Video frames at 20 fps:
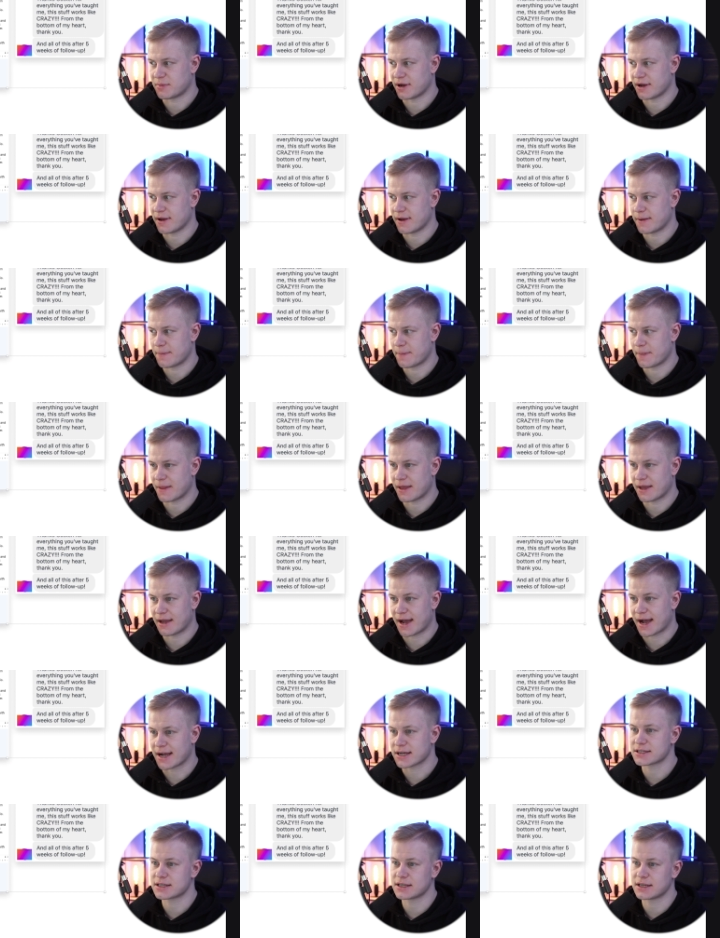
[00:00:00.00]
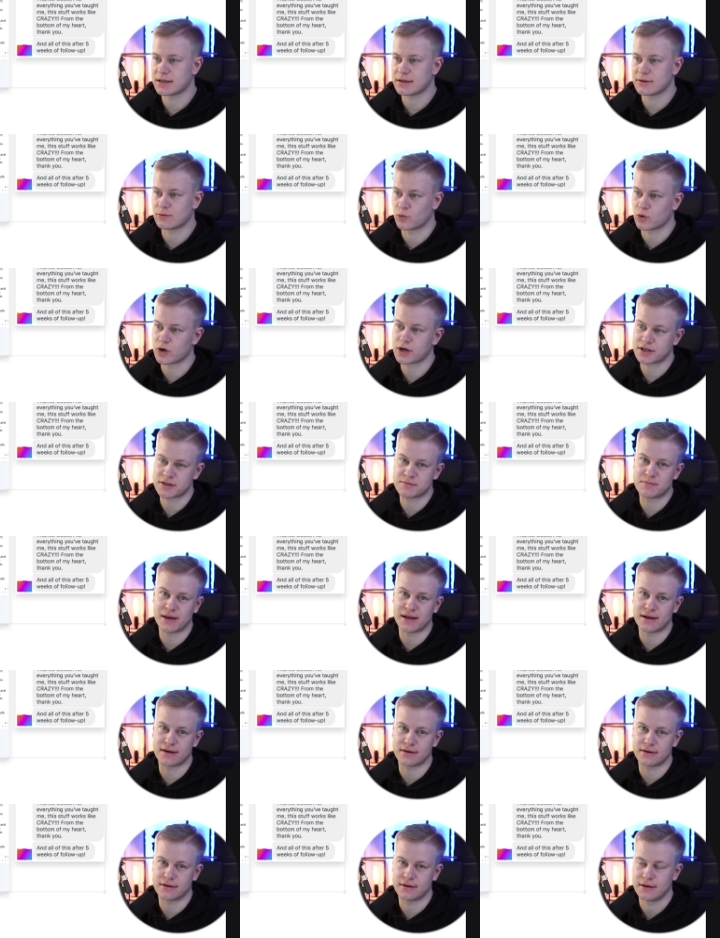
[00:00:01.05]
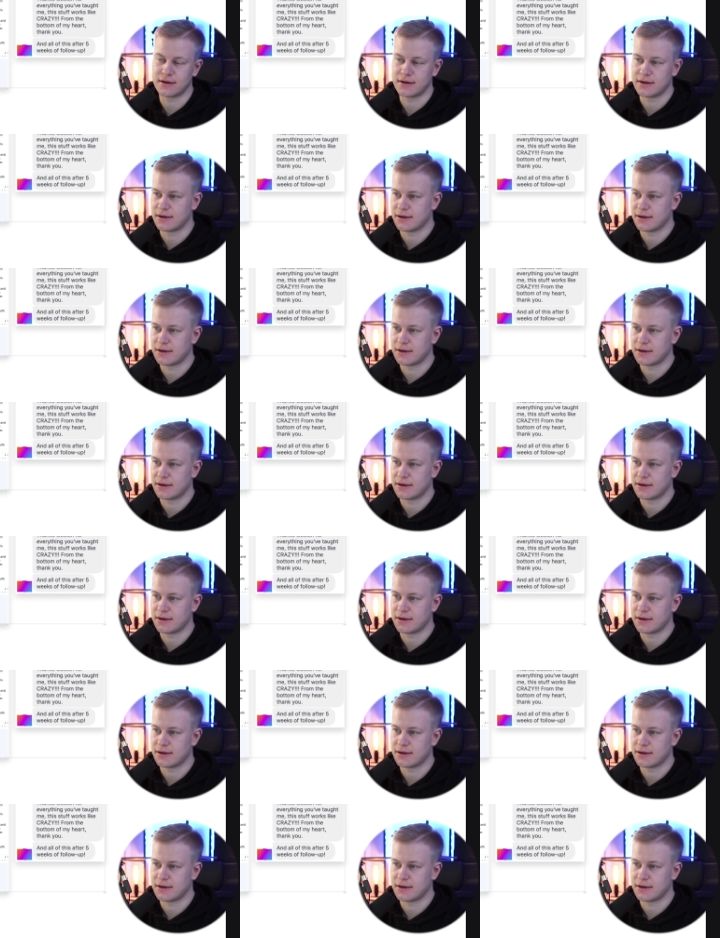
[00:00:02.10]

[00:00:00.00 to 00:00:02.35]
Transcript: But it actually works better